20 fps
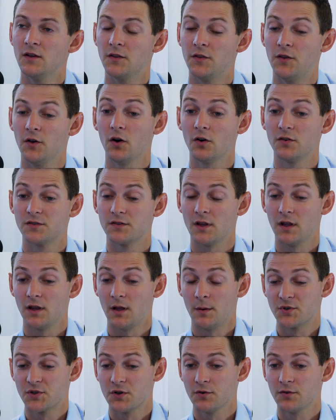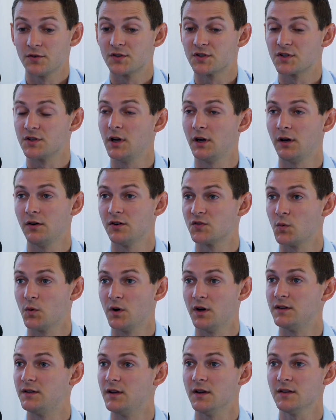I'm sure there's scenarios
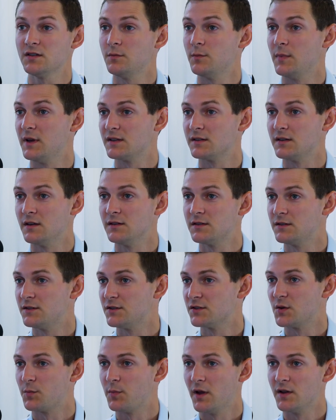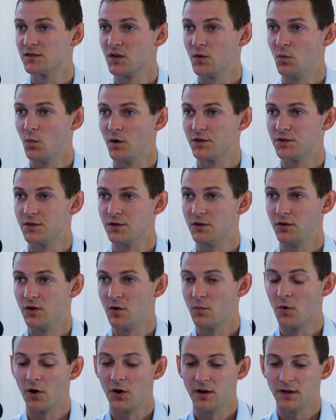where it doesn't make sense. It just depends on what your
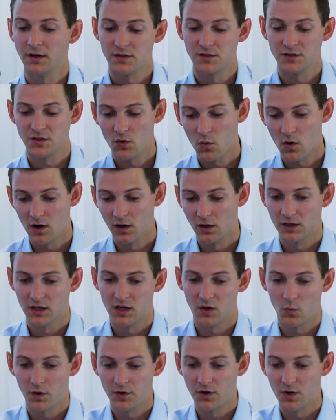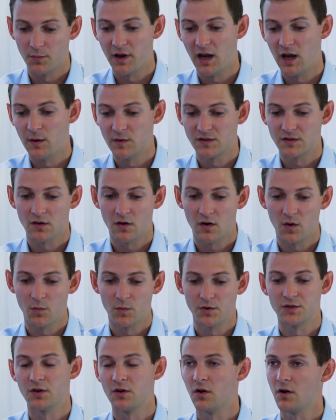market is. You want to look at what your payments are and
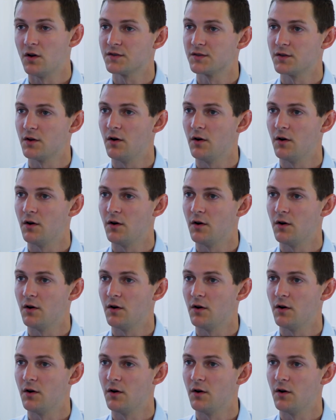what your costs